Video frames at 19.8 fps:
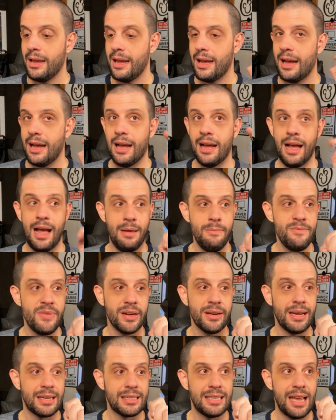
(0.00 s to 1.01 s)
I'm
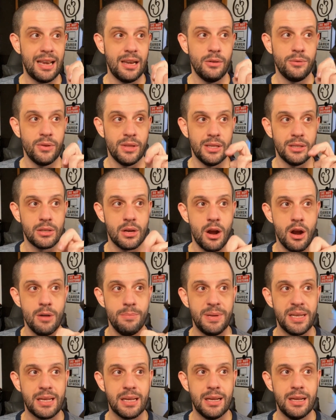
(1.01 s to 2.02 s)
very excited for this card
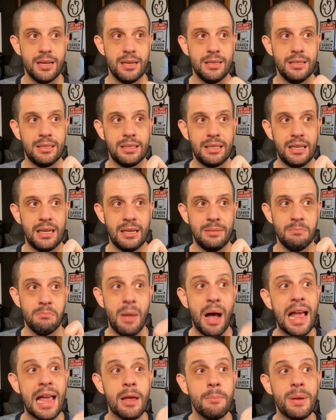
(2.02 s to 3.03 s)
because, in
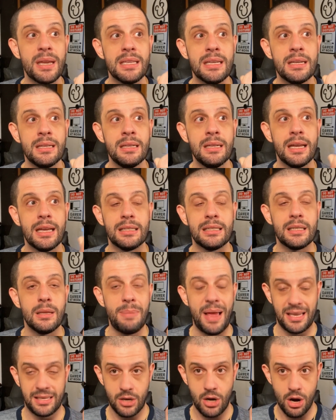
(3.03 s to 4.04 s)
my opinion, it's the
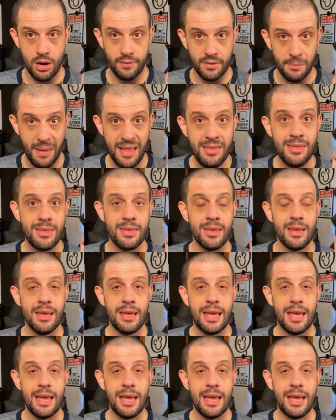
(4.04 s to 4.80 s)
best card of the month,